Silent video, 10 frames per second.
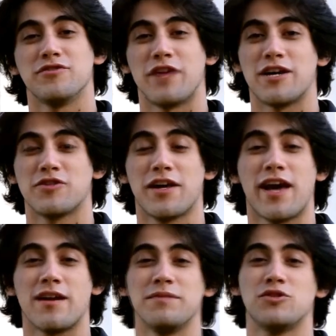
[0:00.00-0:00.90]
International
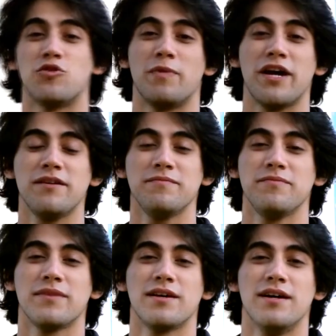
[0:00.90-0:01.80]
Academy Torbay.
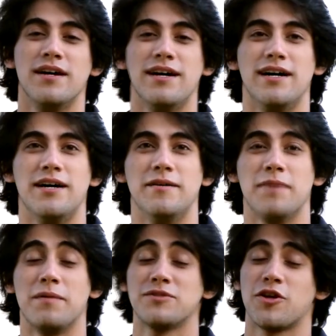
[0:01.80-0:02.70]

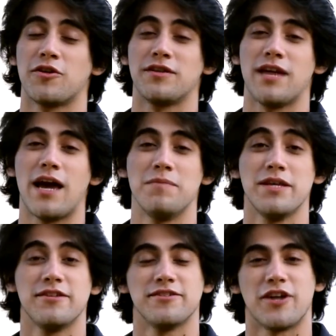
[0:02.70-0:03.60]
I'm studying the IB,
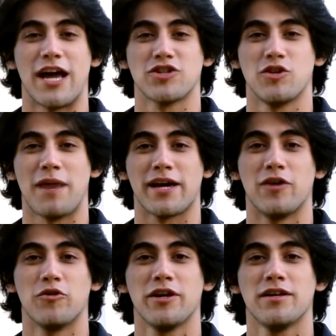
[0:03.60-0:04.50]
the International
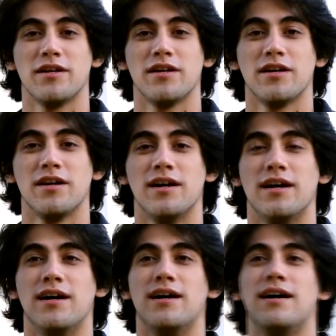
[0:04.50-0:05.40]
Baccalaureate.
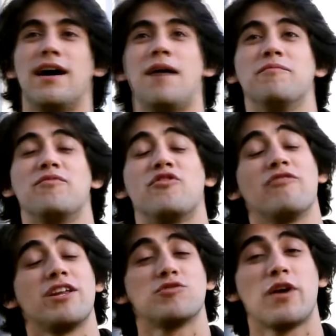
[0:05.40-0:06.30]
I'm from
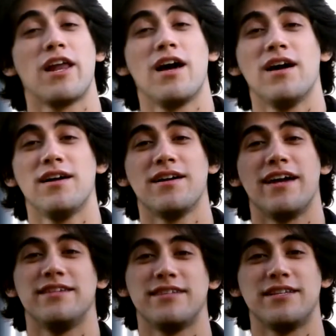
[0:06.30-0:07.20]
Venezuela,
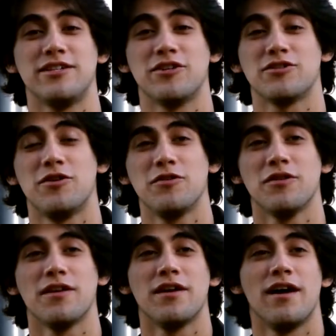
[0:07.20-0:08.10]
18 years old,
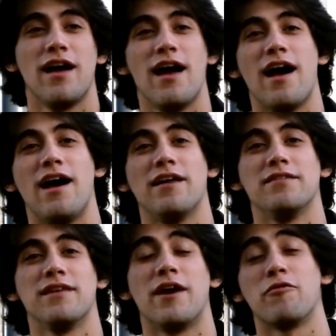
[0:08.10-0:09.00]

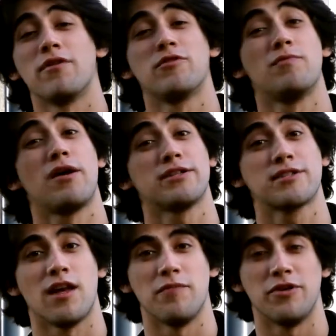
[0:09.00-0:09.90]
and I run the robotics
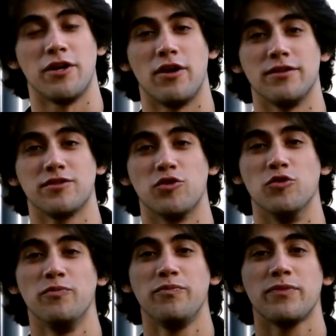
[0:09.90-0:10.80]
club here at the school.
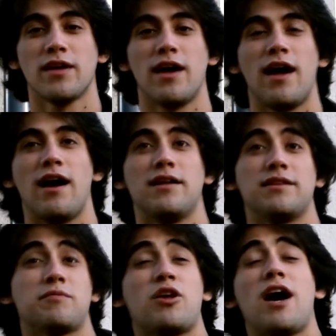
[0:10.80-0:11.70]
And
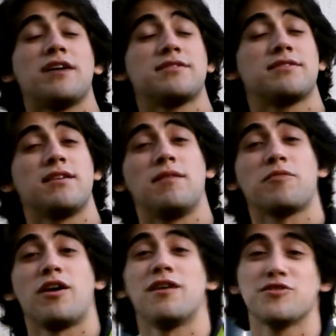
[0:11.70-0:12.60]
I'm gonna
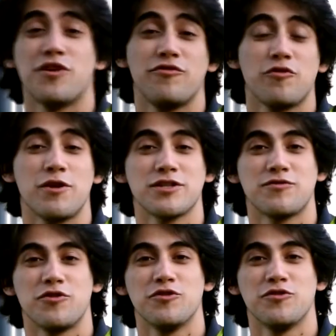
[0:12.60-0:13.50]
answer a few questions
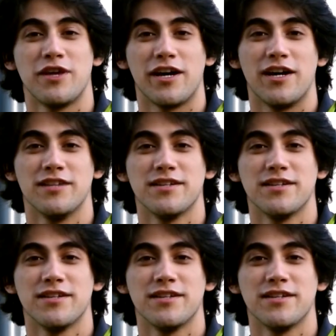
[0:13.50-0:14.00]
for you today, guys.